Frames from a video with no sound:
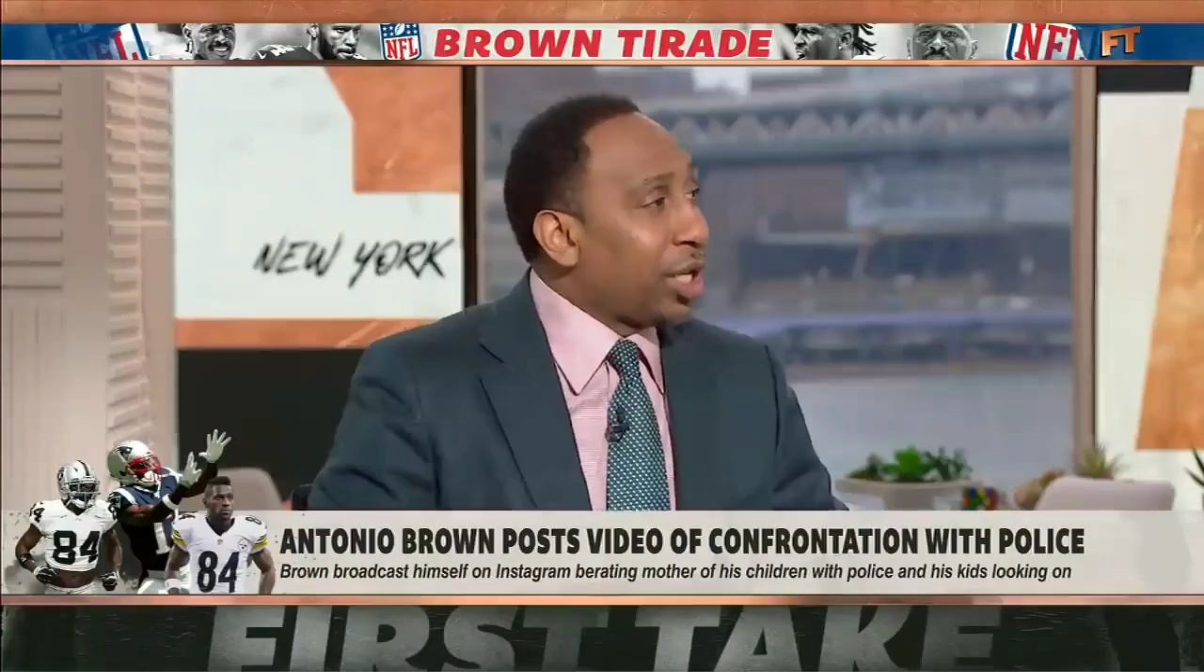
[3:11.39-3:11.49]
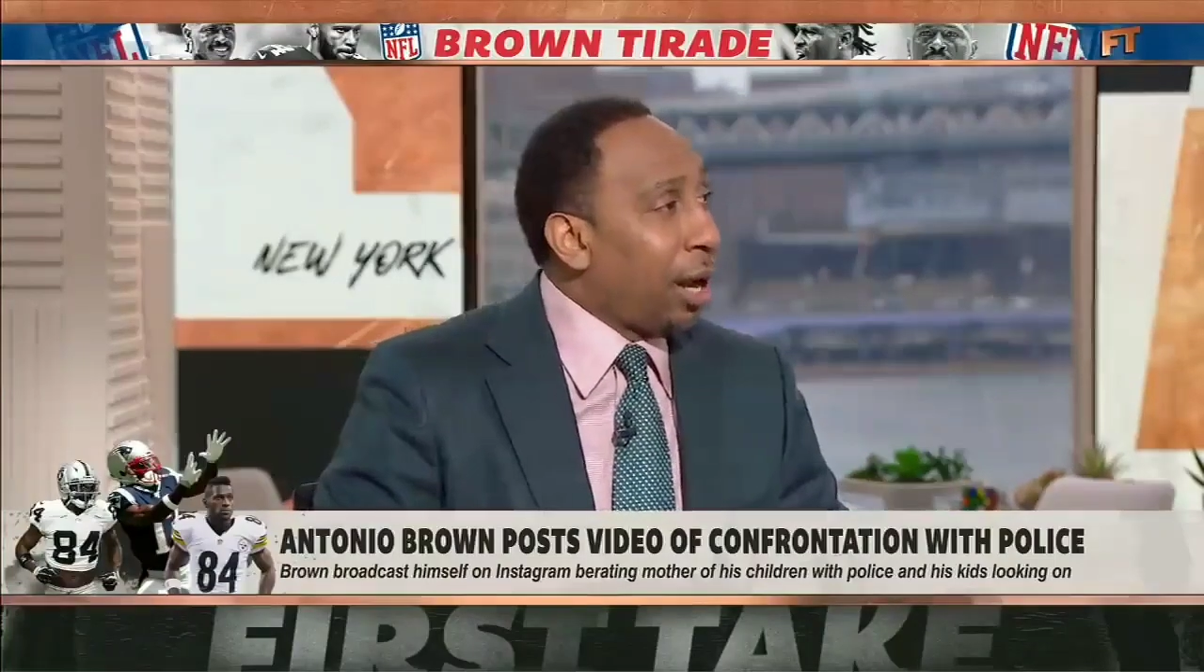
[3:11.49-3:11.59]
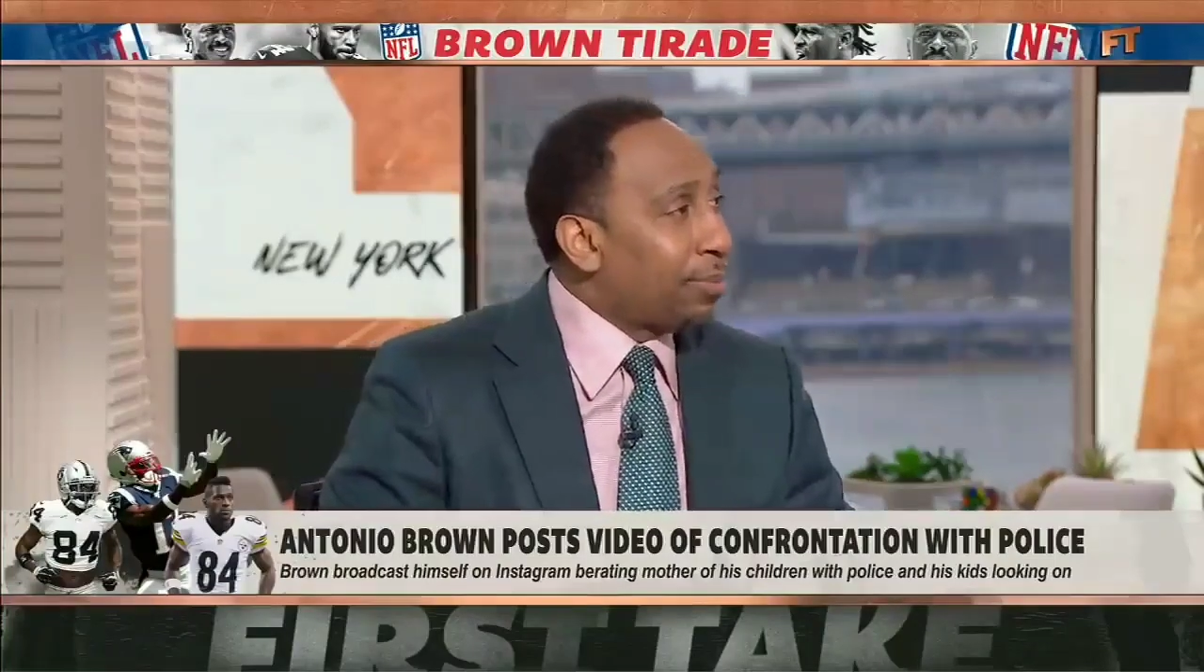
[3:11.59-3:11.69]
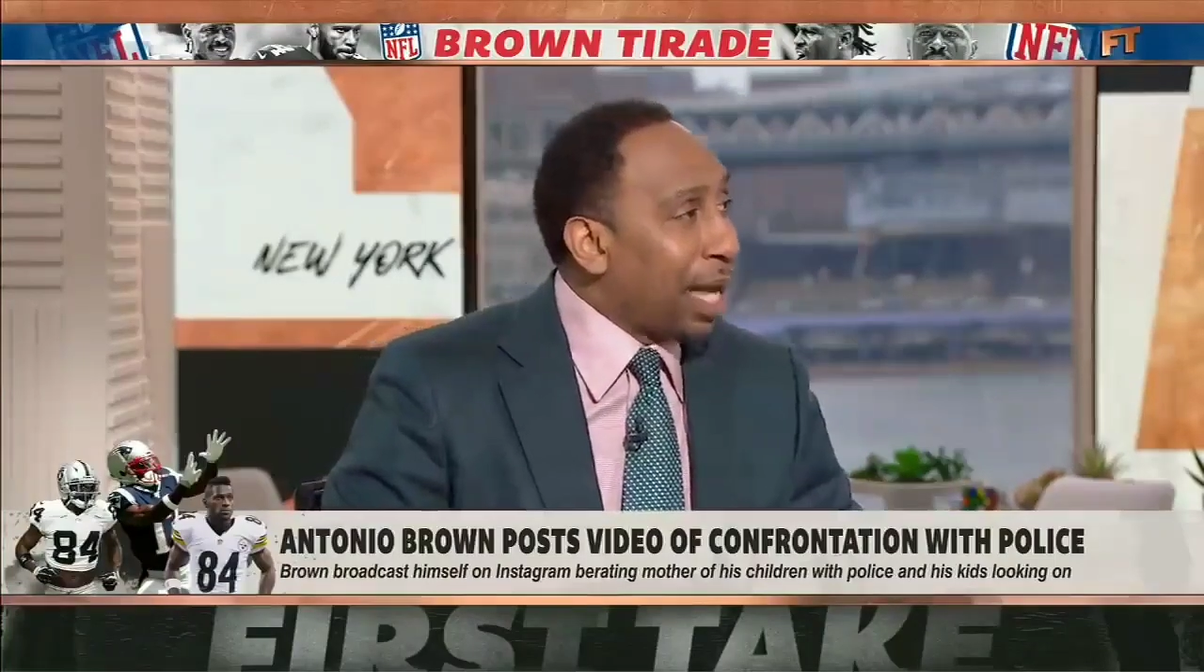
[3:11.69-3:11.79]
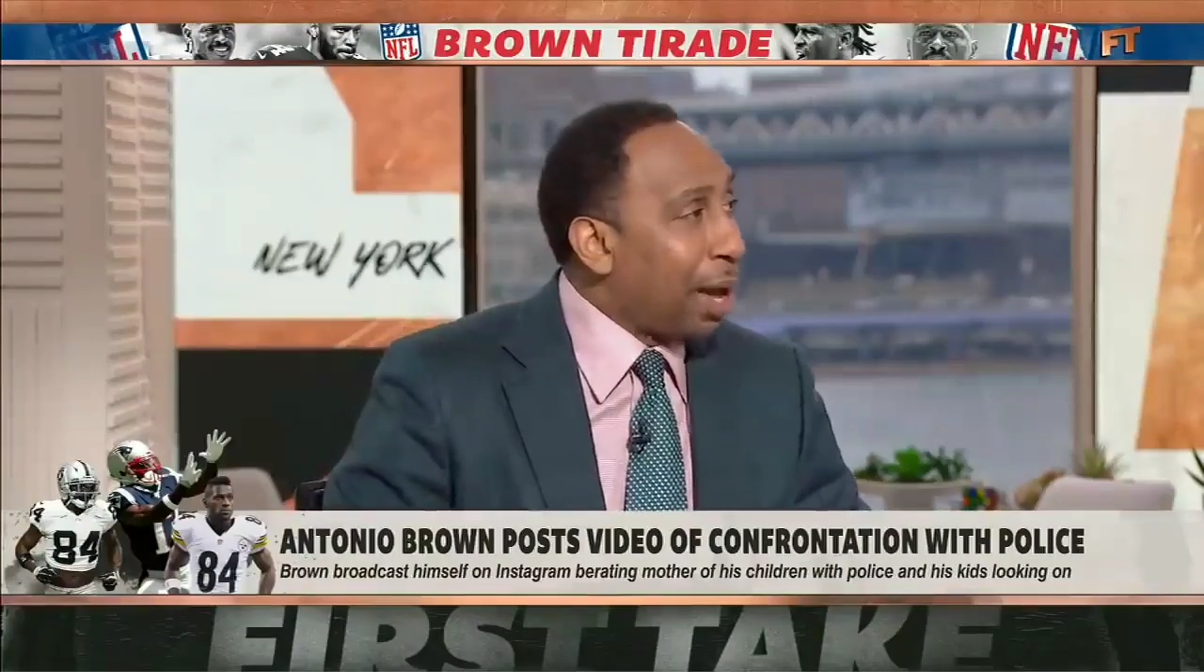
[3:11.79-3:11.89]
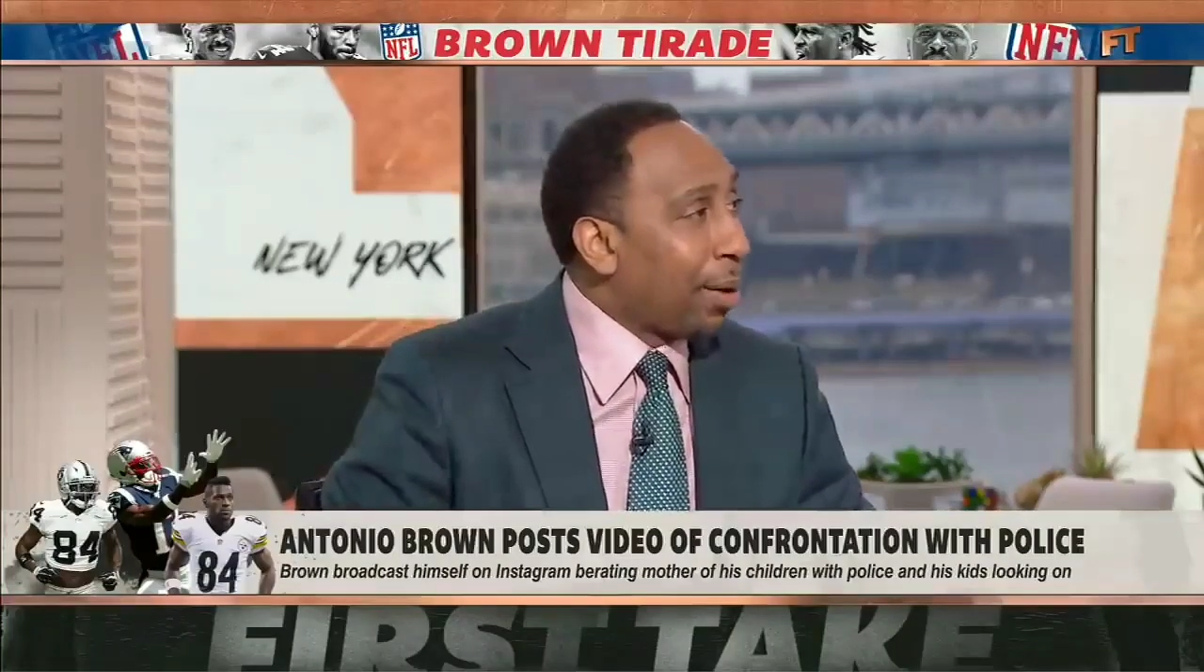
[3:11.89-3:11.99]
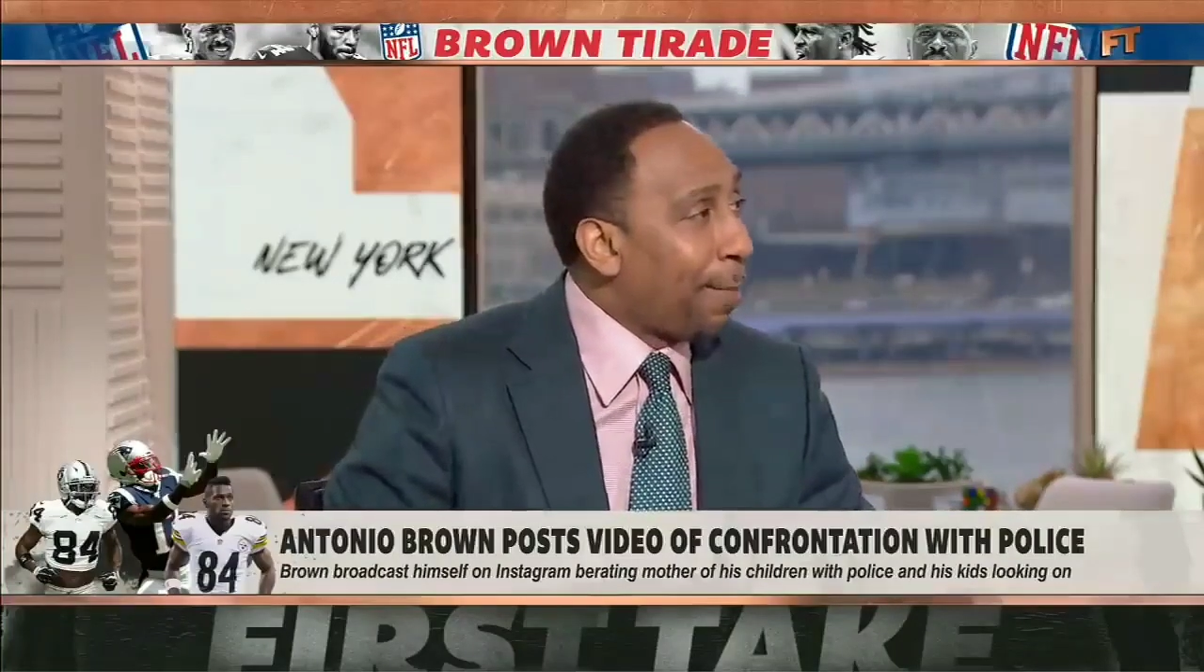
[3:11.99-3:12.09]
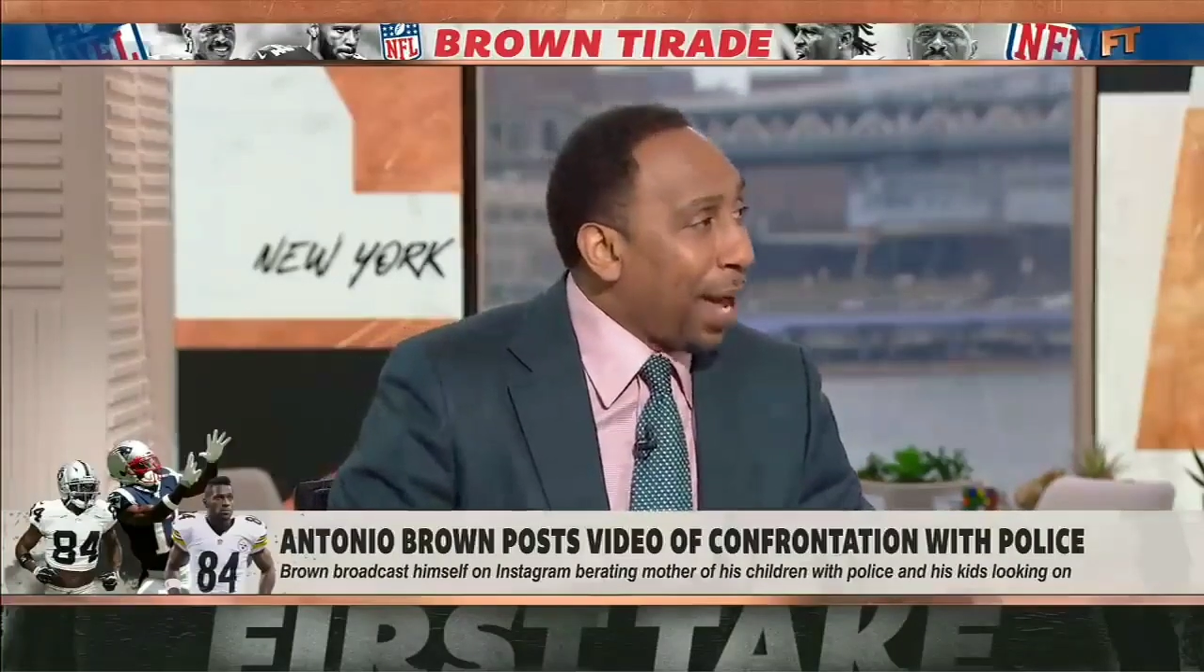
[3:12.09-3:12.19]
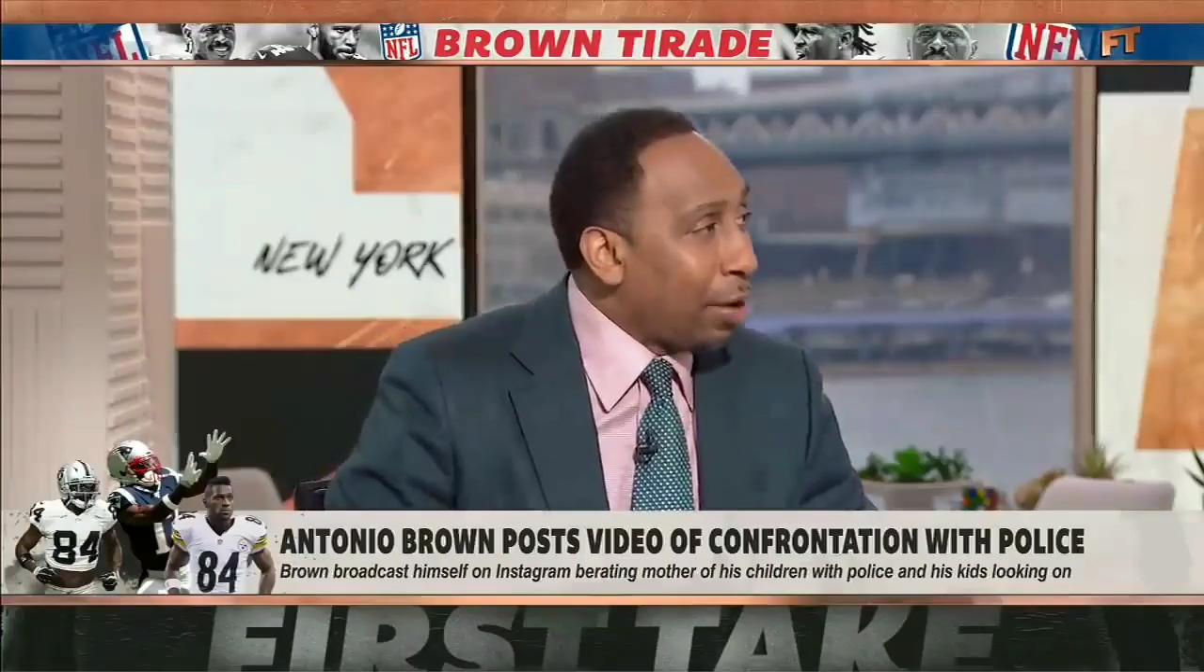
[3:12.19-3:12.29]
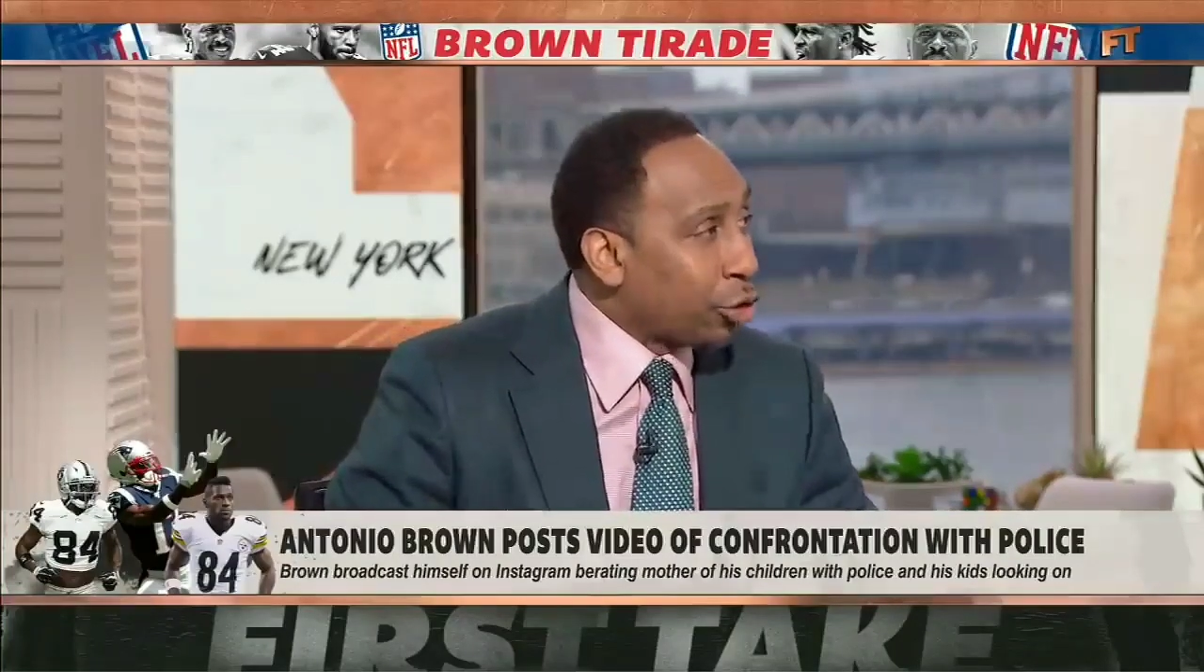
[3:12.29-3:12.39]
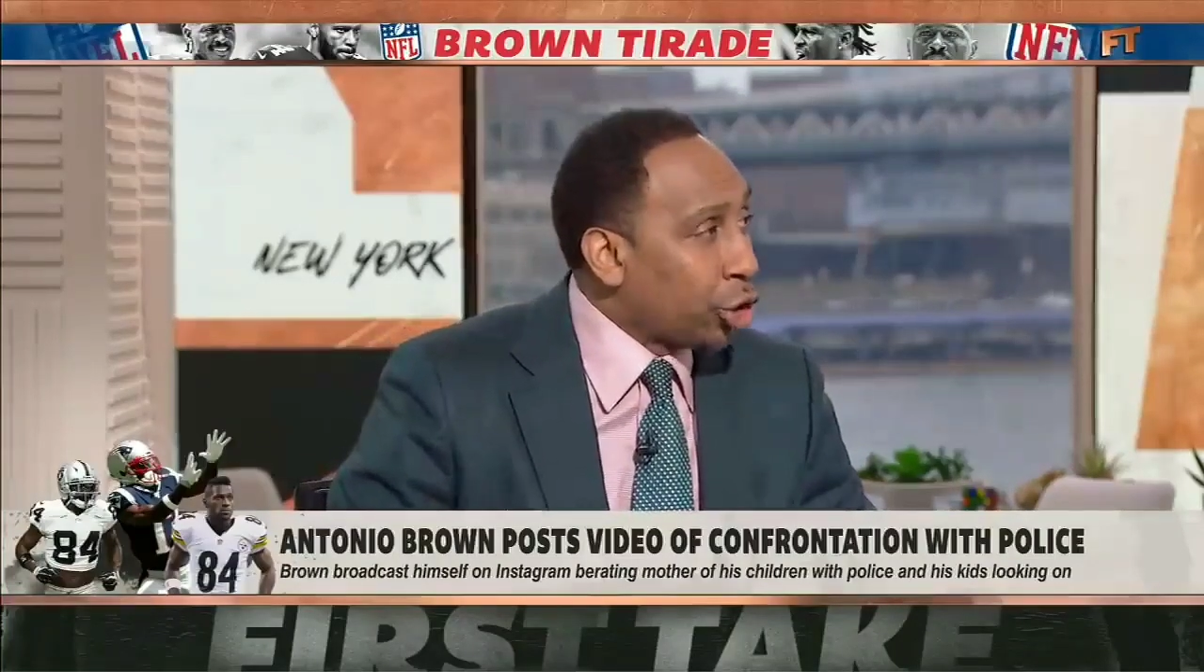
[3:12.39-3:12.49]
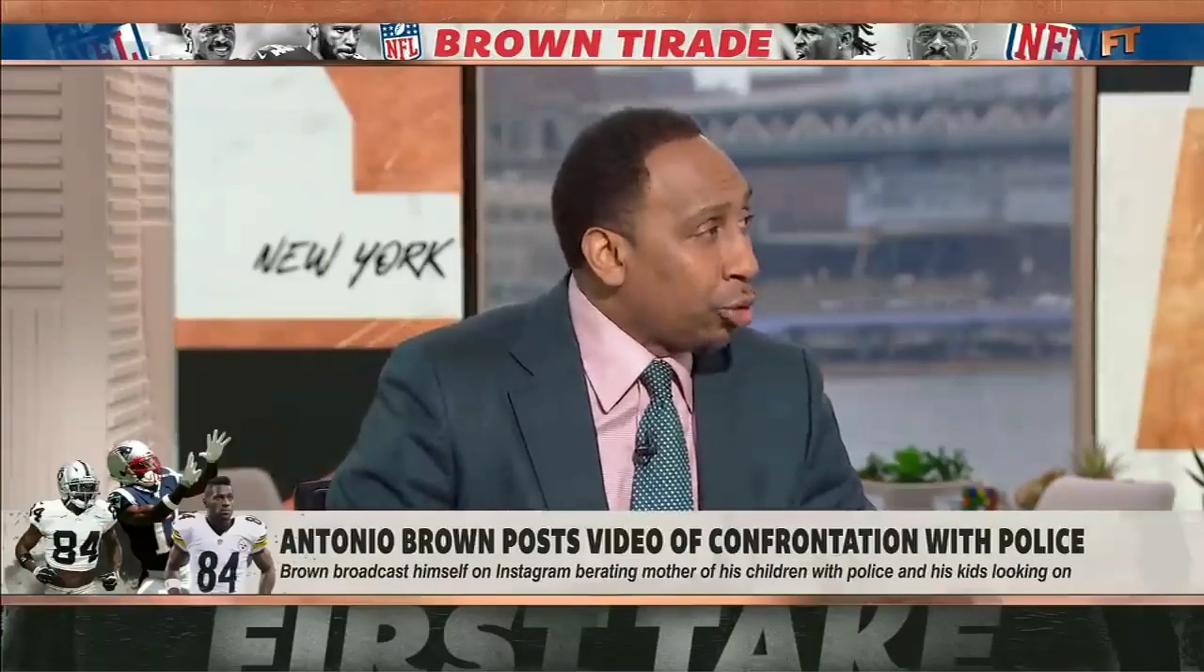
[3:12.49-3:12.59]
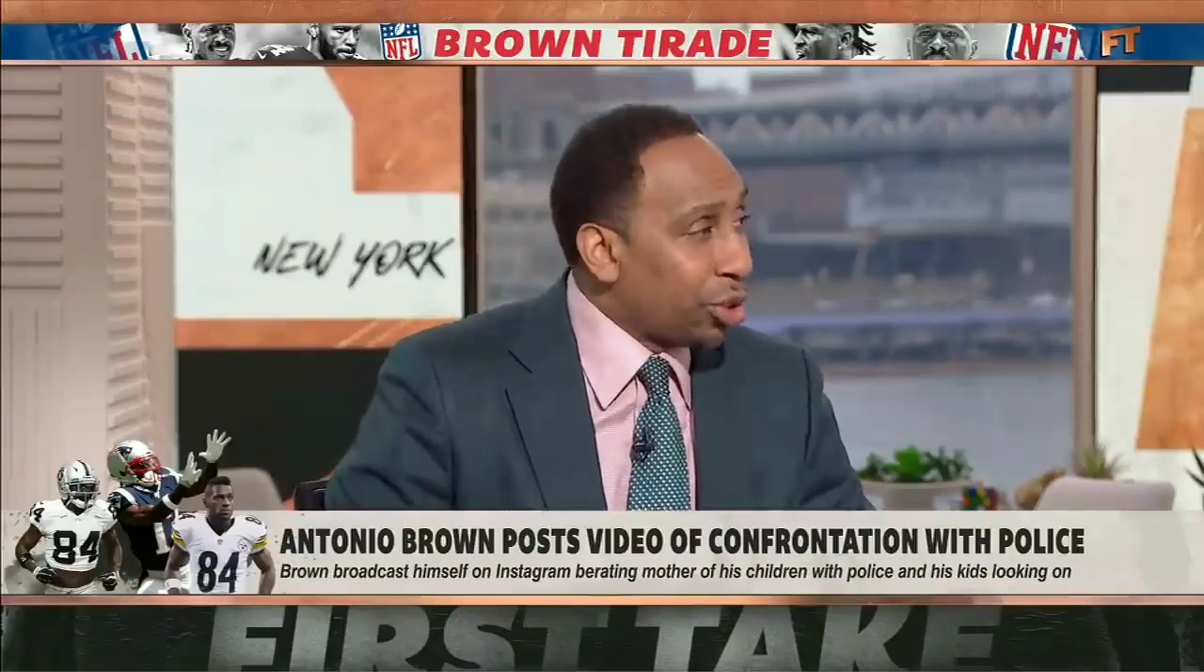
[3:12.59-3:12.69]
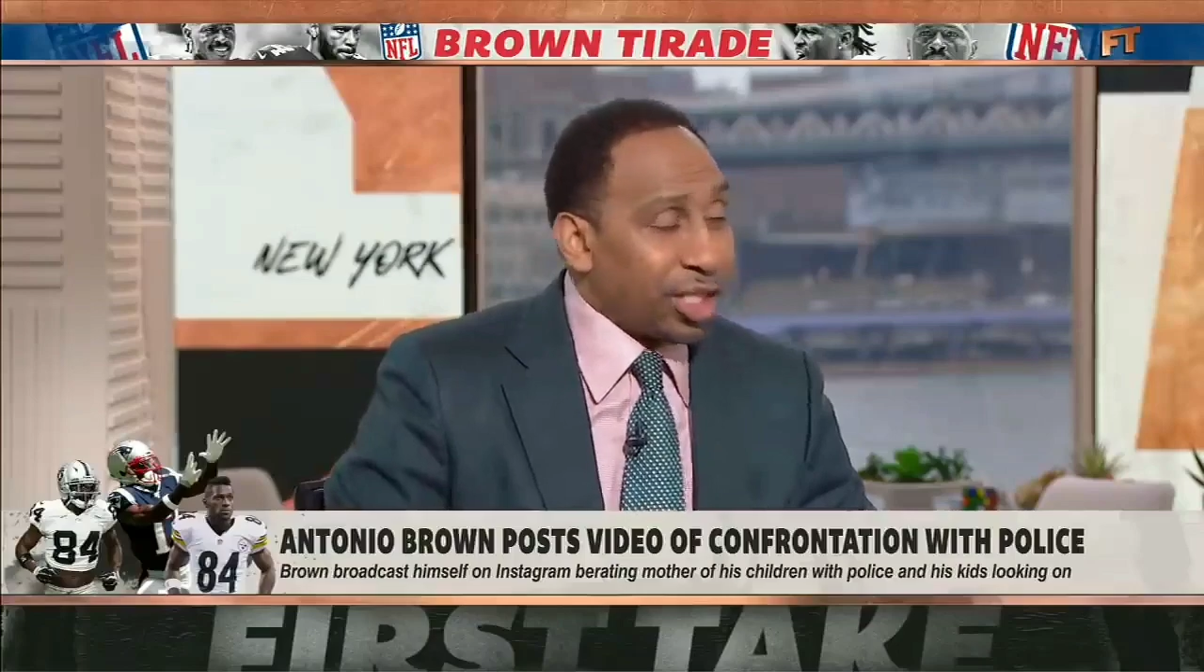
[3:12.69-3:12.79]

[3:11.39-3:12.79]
comes out about you,